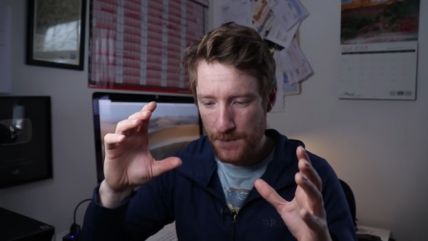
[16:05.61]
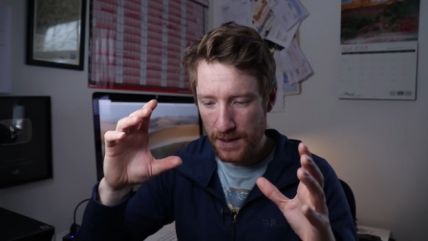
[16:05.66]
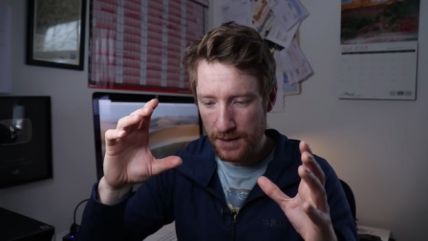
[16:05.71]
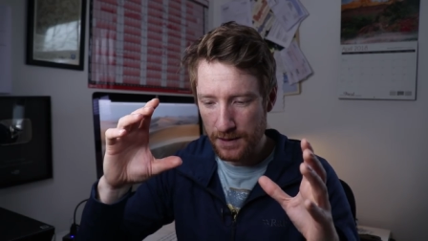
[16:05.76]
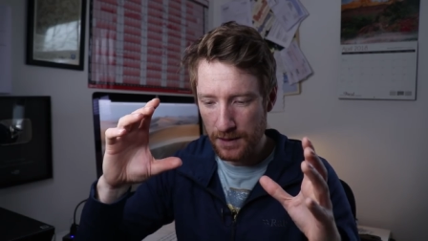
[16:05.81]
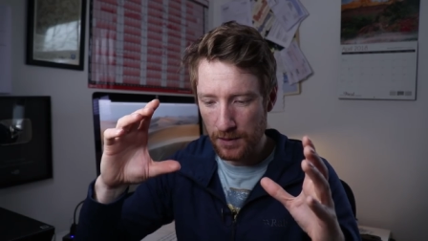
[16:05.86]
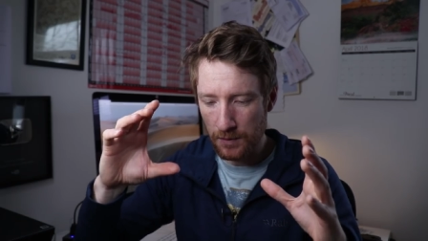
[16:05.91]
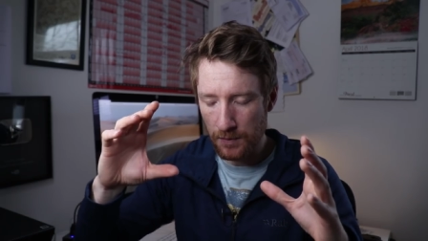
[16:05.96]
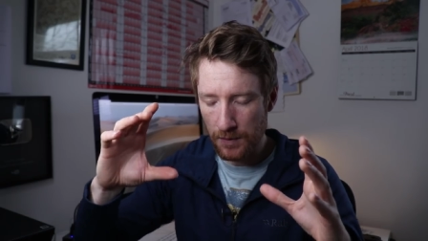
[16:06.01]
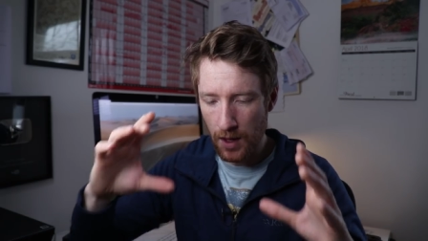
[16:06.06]

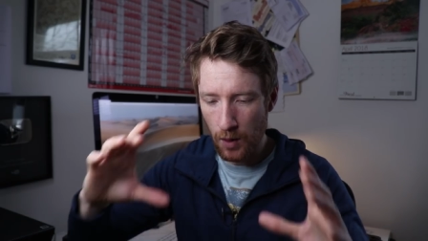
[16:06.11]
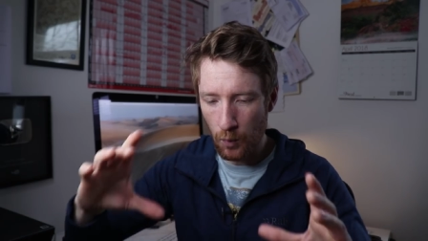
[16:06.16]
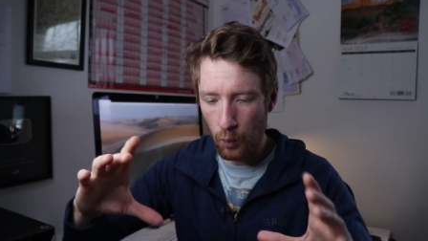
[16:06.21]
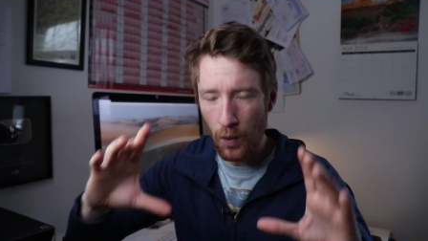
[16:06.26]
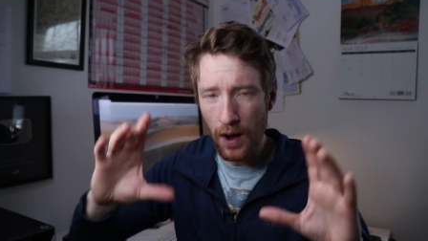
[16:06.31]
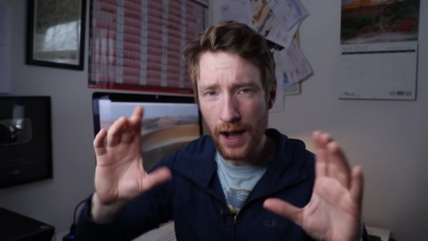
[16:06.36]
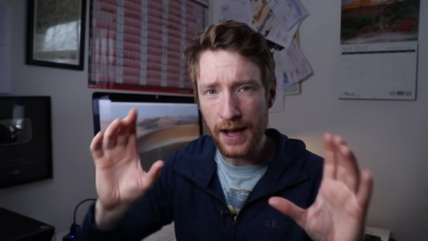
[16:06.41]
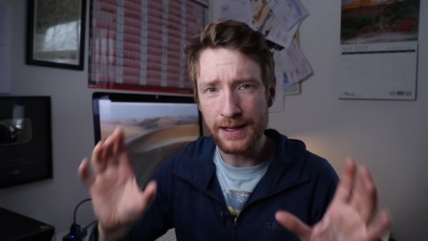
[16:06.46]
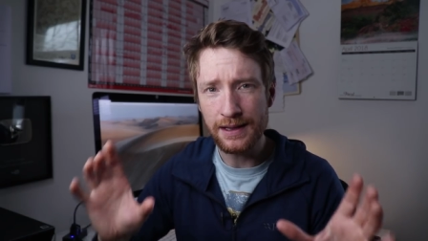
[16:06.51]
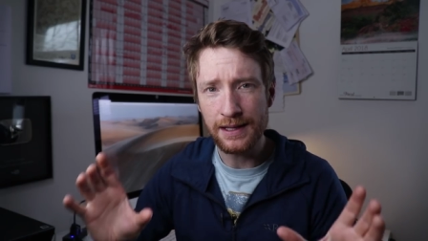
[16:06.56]
you know, a
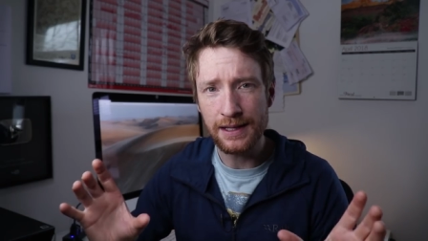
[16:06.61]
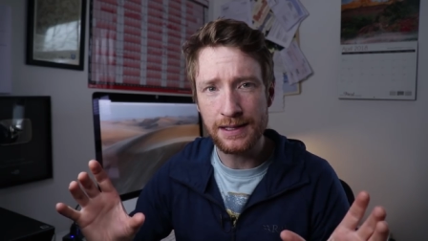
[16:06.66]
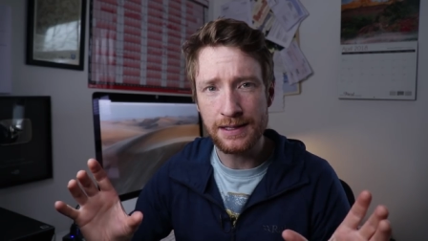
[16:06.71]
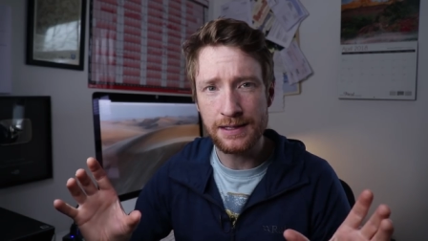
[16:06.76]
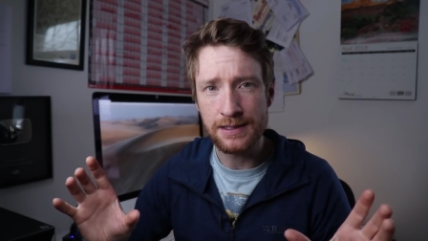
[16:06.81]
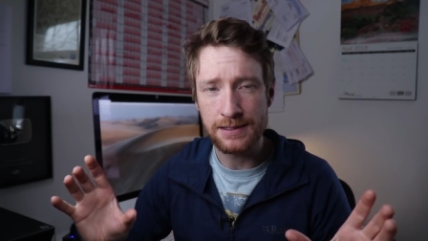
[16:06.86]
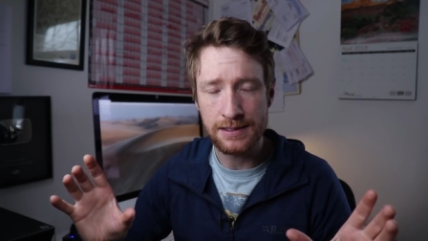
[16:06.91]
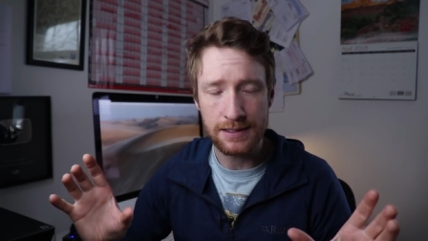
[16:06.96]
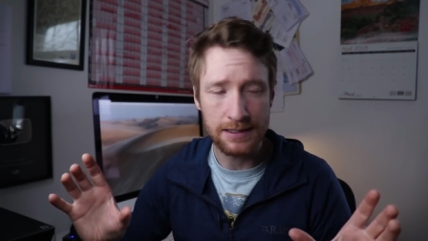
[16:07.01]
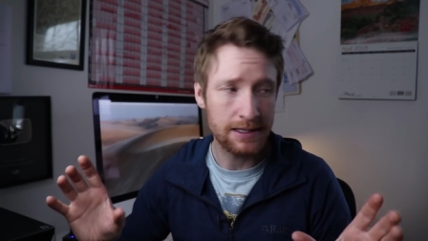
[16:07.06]
wide
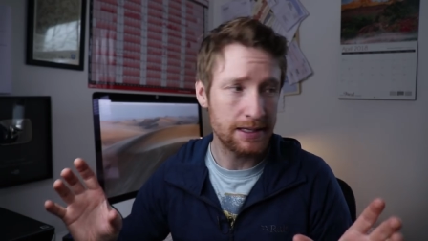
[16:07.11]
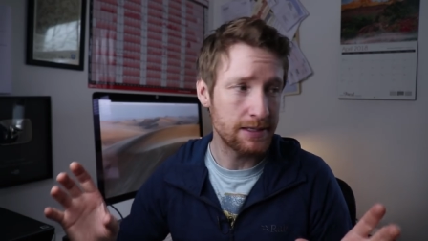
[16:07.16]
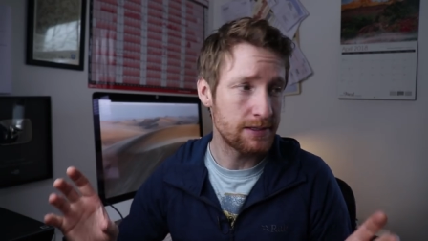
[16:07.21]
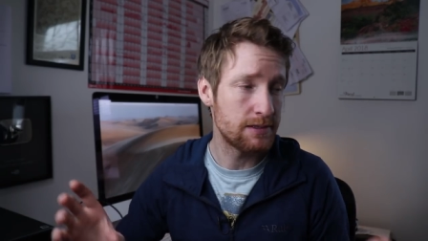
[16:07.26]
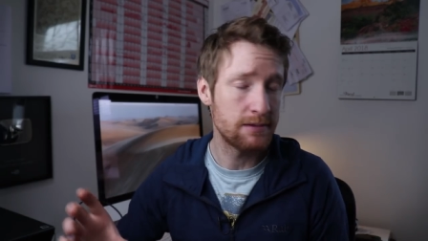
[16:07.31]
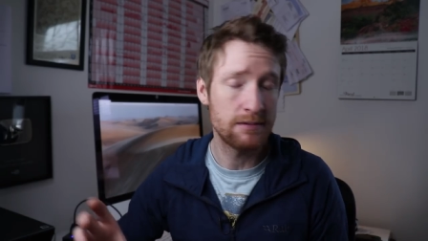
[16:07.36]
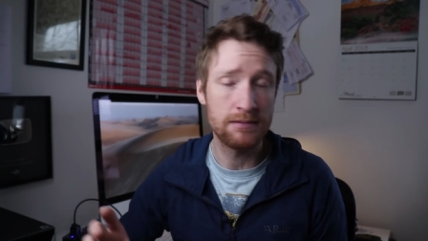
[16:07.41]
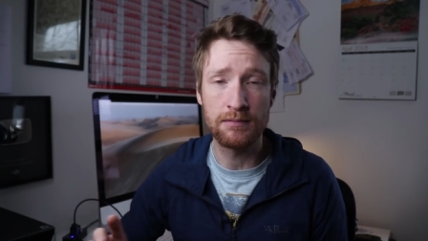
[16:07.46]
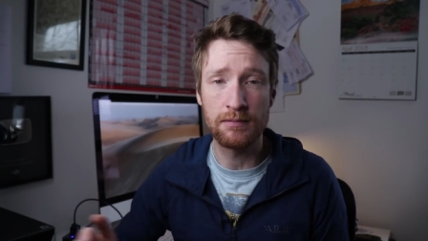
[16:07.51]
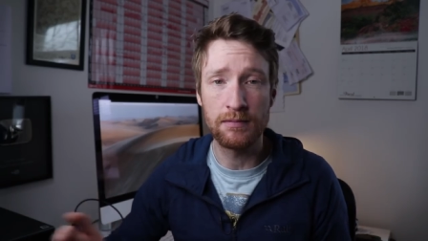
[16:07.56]
lens
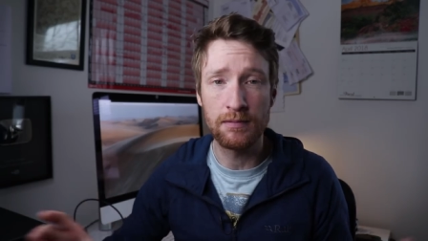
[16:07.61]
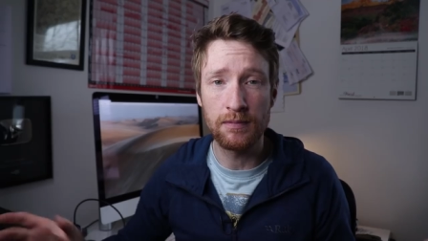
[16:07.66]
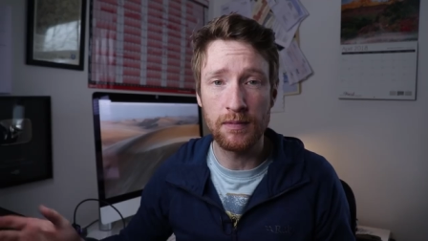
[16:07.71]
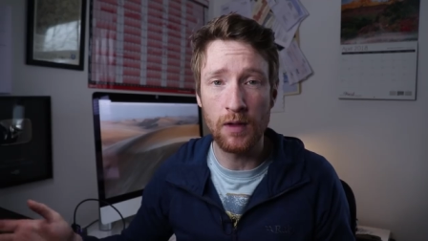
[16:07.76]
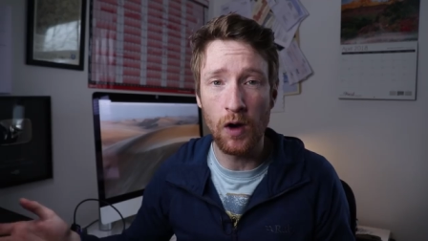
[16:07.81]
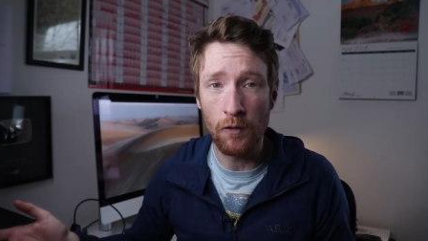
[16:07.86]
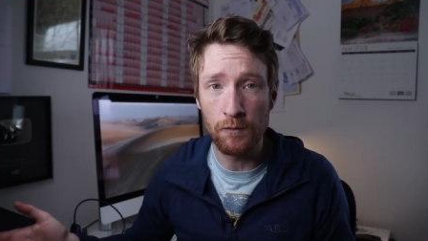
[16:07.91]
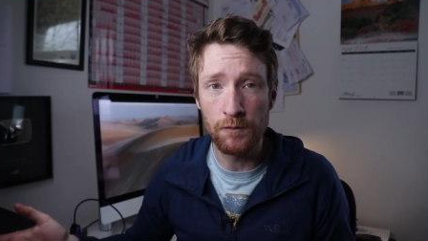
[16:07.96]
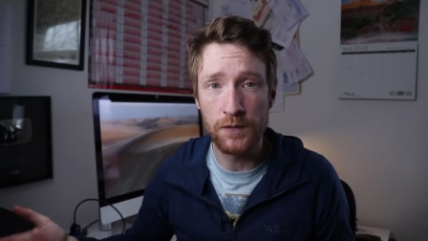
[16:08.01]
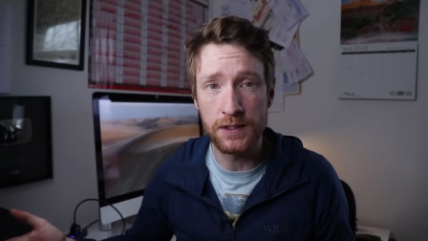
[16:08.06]
is
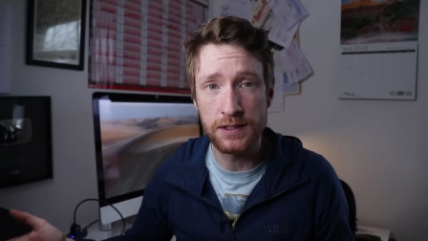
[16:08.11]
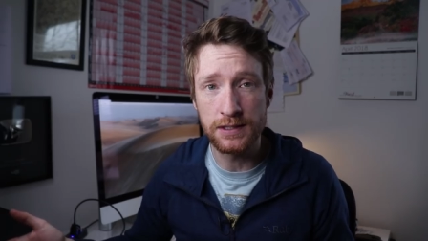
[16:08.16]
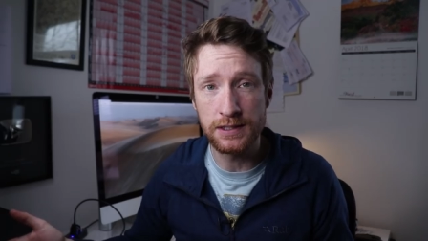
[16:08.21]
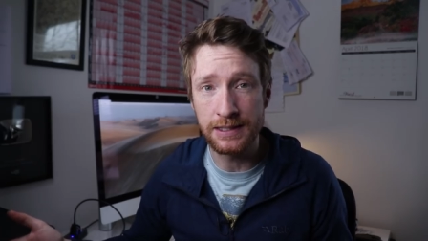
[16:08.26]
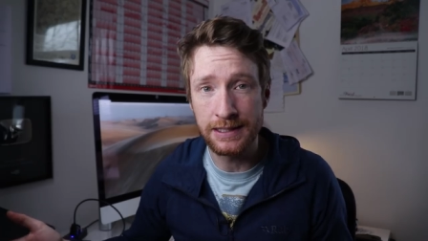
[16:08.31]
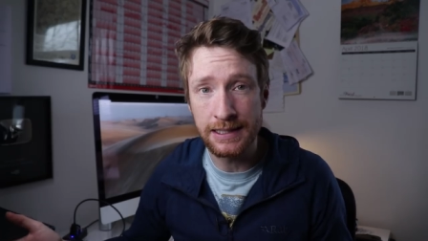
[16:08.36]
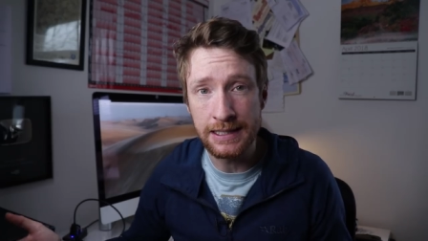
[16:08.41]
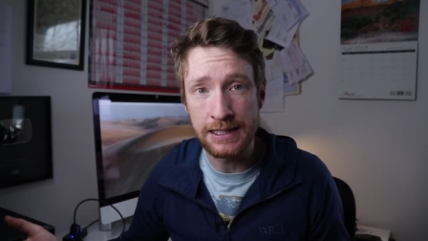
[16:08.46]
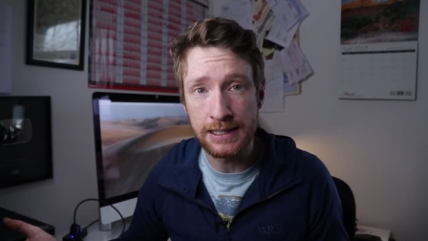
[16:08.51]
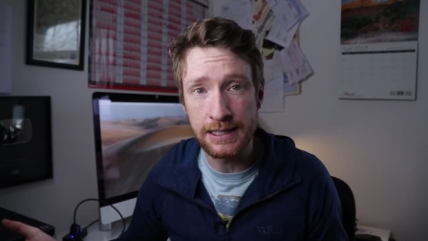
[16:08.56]

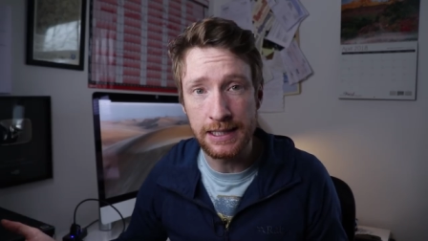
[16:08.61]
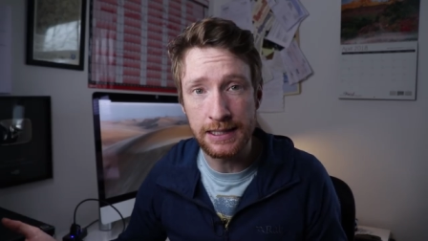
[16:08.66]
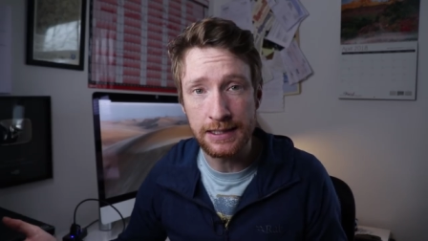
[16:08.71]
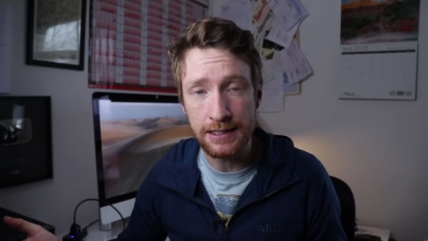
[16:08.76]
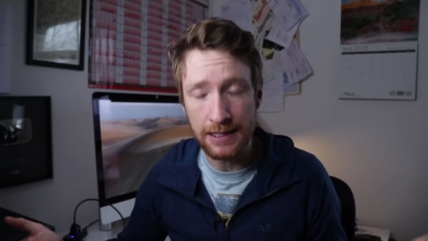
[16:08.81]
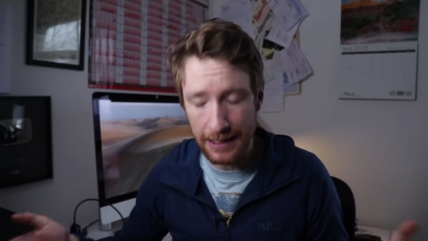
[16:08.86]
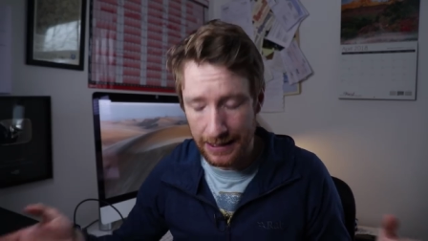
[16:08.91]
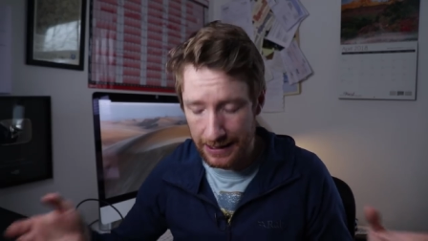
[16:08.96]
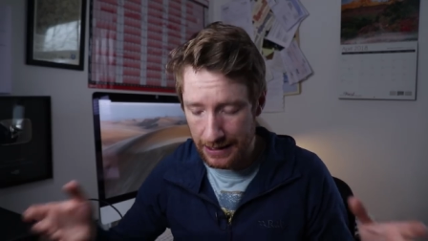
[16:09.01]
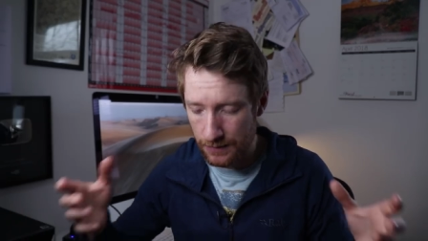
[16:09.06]
obviously
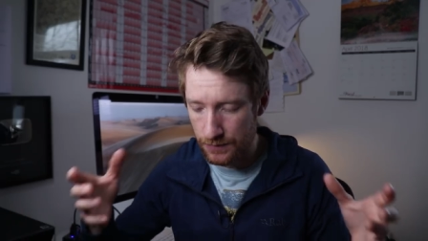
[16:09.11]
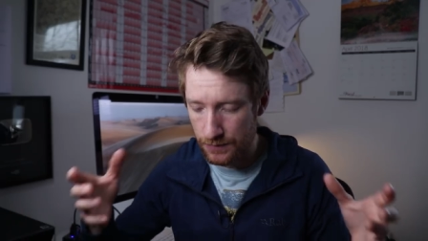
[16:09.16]
needed and